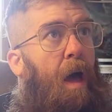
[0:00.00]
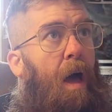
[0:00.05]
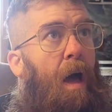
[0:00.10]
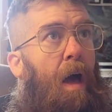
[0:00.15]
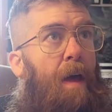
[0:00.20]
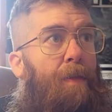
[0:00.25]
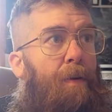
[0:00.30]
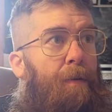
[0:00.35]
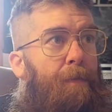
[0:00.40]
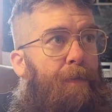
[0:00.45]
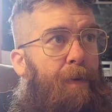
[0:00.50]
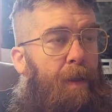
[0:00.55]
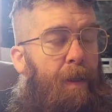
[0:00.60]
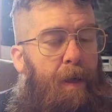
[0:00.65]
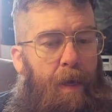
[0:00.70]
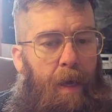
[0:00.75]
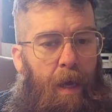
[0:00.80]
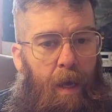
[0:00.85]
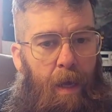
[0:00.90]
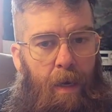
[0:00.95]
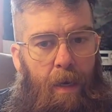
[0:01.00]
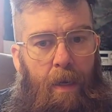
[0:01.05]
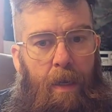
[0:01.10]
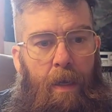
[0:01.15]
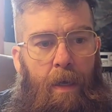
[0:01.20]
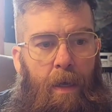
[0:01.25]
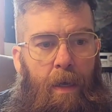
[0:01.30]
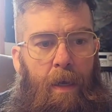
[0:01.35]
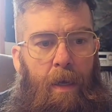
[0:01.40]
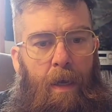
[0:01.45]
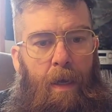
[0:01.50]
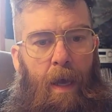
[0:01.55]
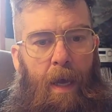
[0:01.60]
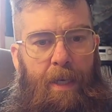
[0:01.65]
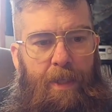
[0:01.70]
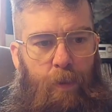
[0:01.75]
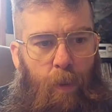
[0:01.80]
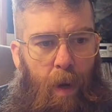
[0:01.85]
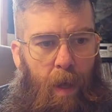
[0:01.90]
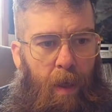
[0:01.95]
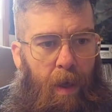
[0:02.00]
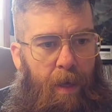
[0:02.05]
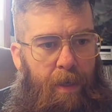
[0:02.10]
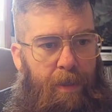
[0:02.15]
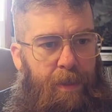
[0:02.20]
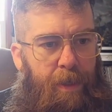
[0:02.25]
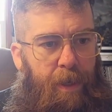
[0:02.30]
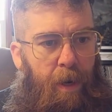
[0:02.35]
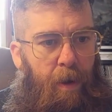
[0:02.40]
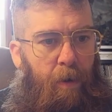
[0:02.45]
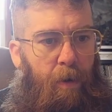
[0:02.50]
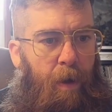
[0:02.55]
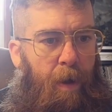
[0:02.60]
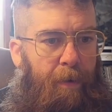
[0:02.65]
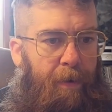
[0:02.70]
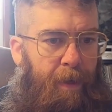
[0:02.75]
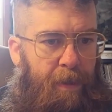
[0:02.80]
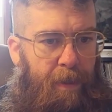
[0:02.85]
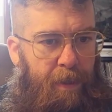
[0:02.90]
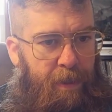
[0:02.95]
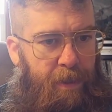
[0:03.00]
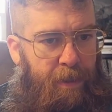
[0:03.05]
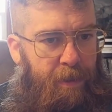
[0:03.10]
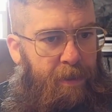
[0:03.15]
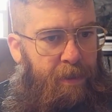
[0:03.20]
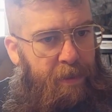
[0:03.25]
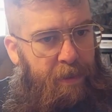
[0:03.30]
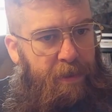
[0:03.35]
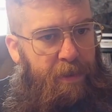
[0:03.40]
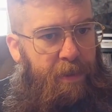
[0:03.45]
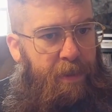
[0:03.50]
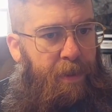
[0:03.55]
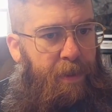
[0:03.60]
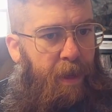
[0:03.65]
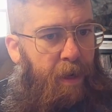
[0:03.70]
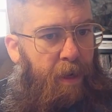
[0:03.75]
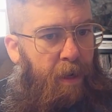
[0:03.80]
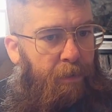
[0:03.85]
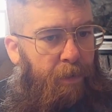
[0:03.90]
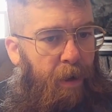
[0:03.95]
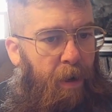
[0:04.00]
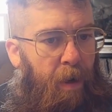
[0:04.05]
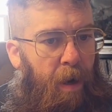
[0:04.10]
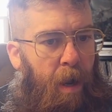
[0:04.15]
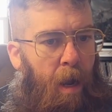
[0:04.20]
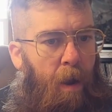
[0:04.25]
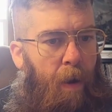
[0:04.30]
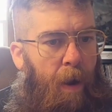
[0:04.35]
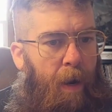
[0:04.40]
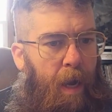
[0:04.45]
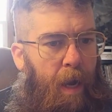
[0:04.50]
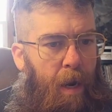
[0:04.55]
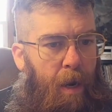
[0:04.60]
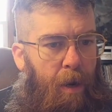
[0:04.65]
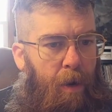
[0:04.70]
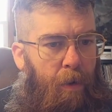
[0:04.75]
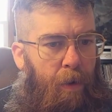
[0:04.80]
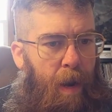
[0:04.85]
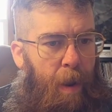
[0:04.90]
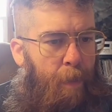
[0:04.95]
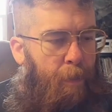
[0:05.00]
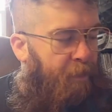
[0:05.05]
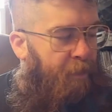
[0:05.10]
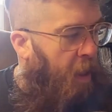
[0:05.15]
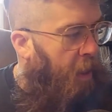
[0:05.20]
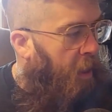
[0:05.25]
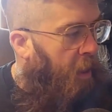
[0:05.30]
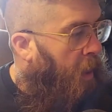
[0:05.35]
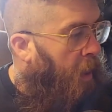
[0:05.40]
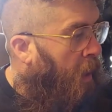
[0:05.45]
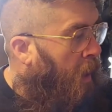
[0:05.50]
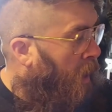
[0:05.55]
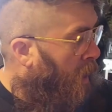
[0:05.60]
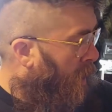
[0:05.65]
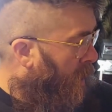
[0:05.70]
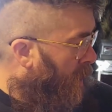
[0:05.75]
and they're filling in, as well as, I got this thing over here. Oh, I got a new Napa Valley.